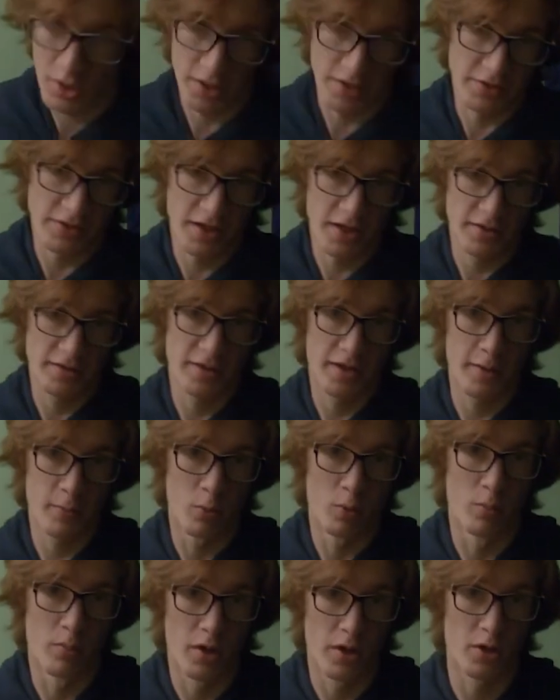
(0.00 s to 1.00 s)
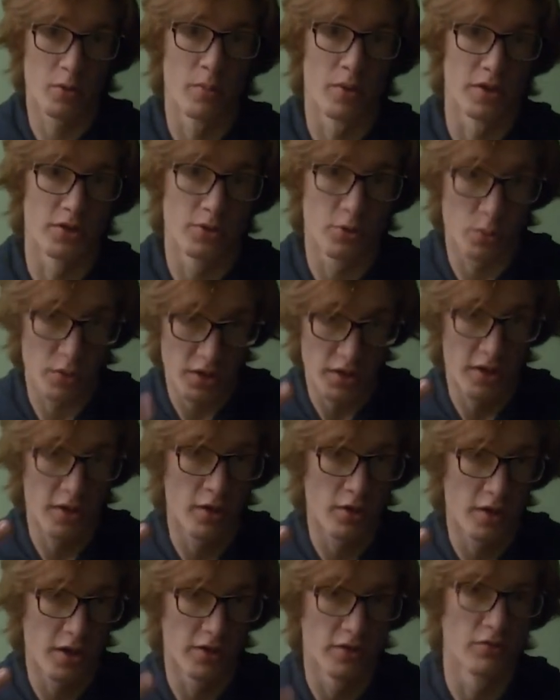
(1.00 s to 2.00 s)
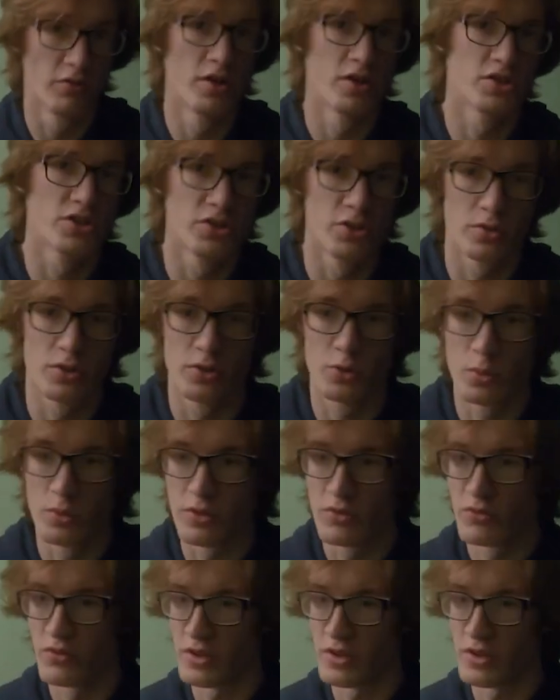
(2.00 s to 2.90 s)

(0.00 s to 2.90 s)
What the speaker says: and that day will mark my 3-year anniversary doing